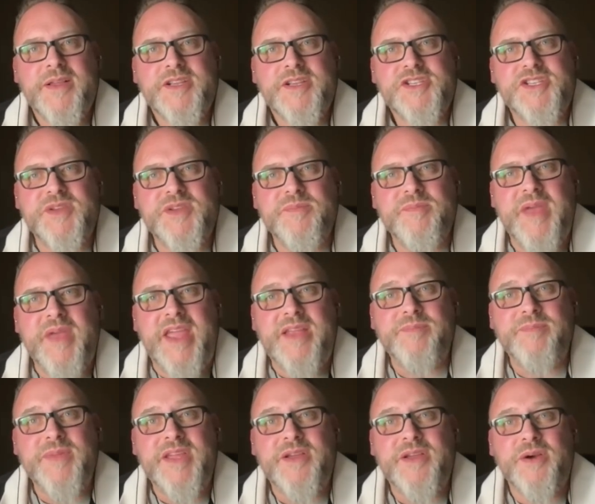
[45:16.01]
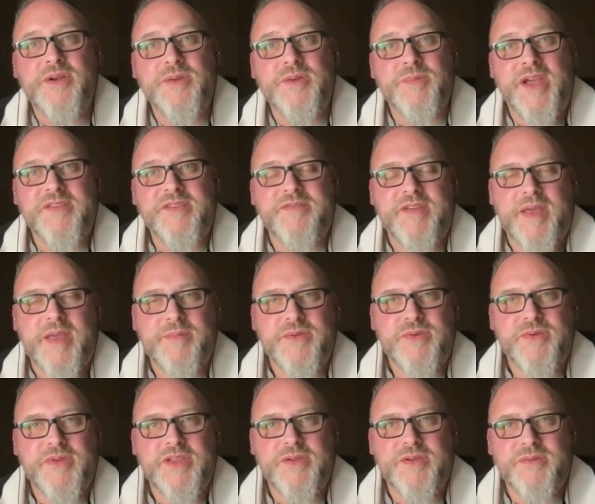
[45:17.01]
she made me go to my family
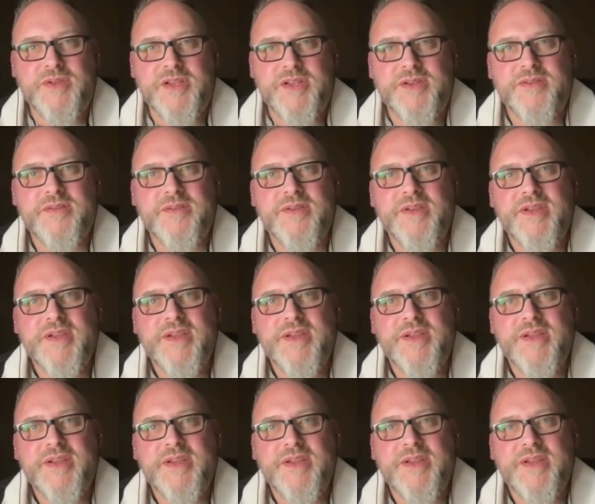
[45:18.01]
reunion,